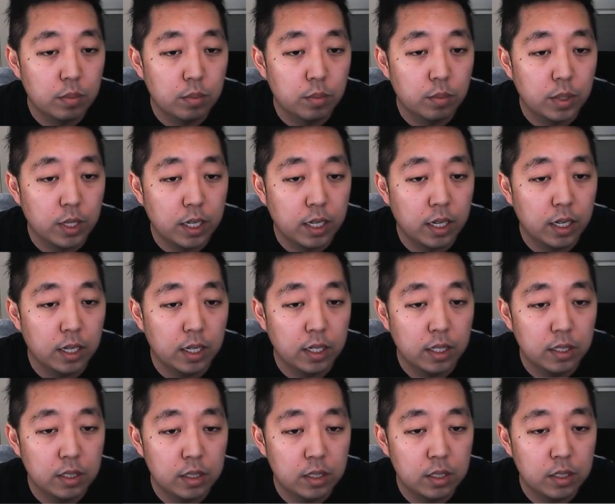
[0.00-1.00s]

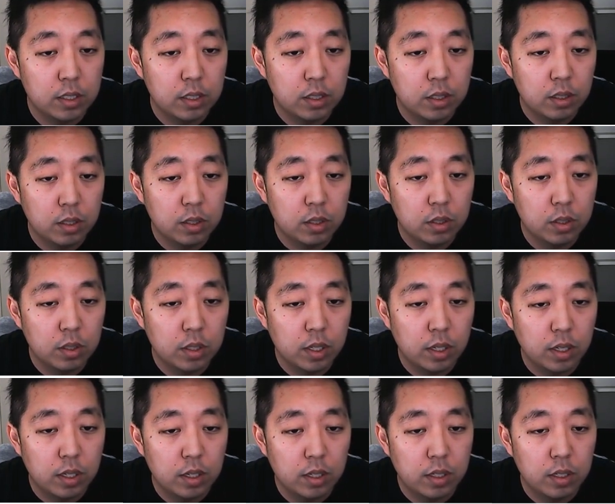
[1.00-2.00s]
because
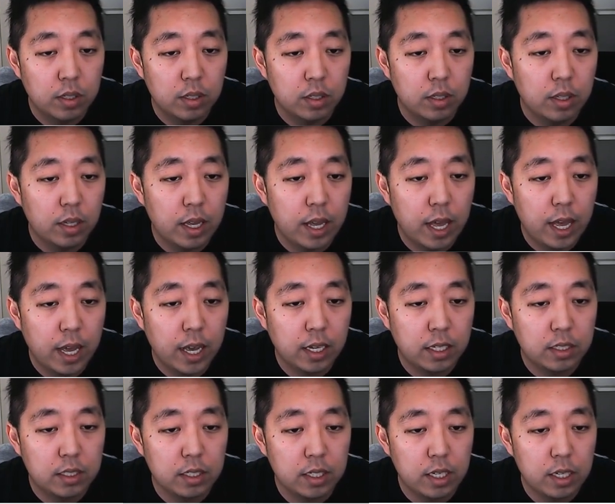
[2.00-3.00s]

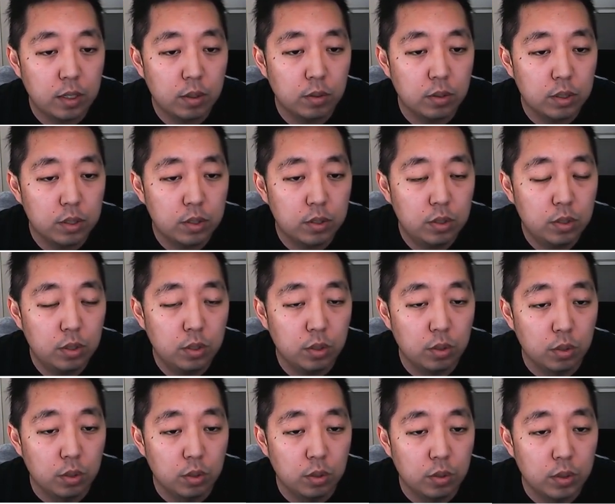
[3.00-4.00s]
x equals
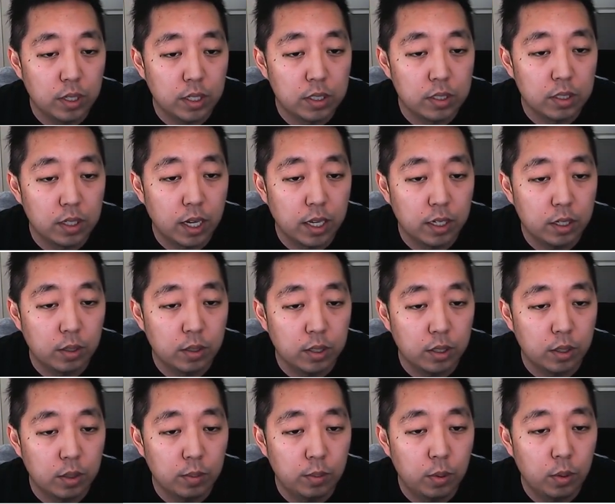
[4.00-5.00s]
2 is not a
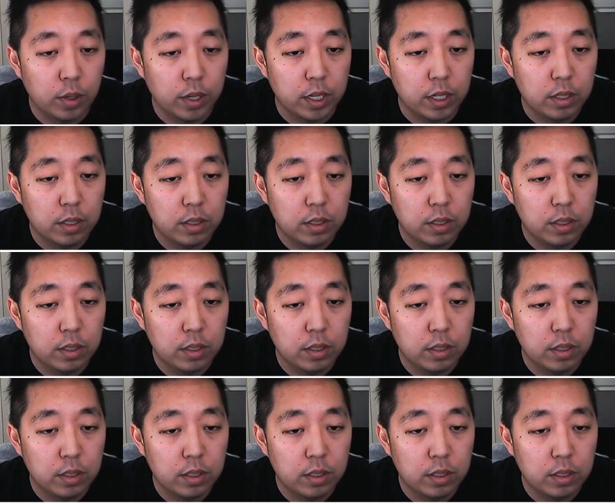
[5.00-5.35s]
critical point.